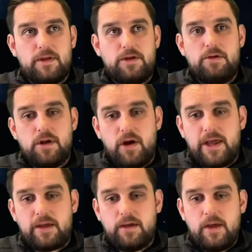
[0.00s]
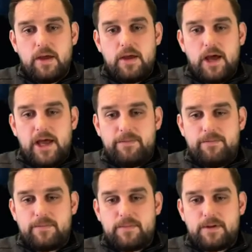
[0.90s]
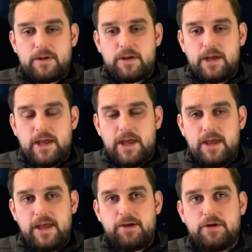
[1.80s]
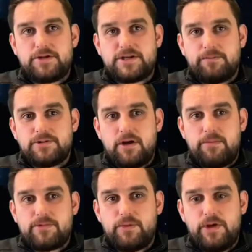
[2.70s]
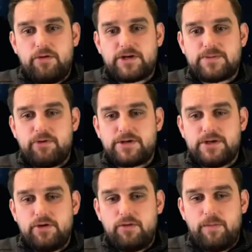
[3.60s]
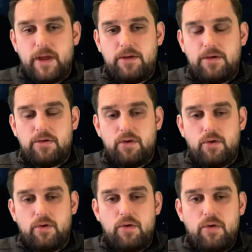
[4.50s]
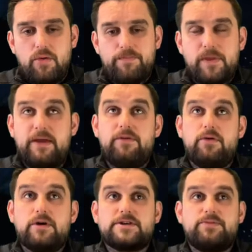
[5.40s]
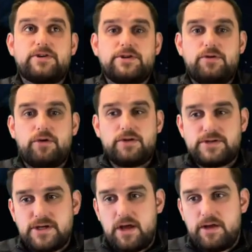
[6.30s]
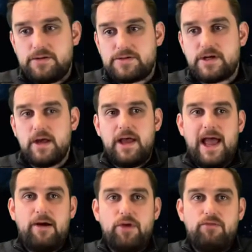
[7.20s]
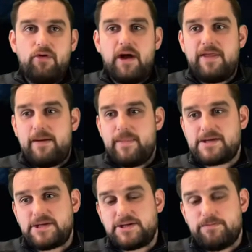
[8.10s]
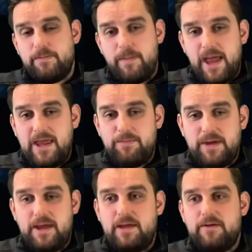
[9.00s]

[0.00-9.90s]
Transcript: like, it could sometimes, when you're expressing your opinion or if you're expressing your concerns, how you write that message may be